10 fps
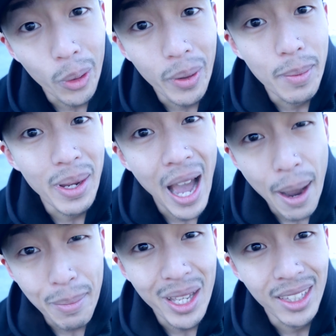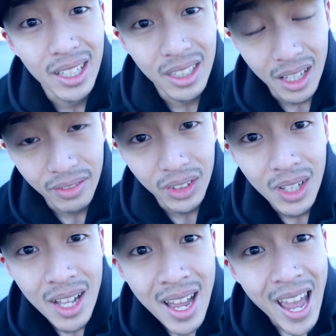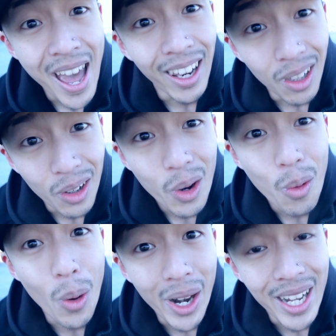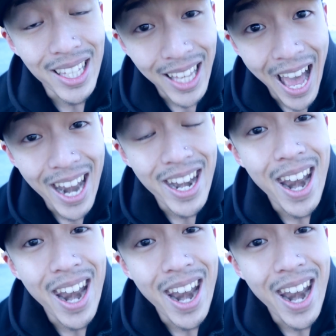so great at shooting in low light situations.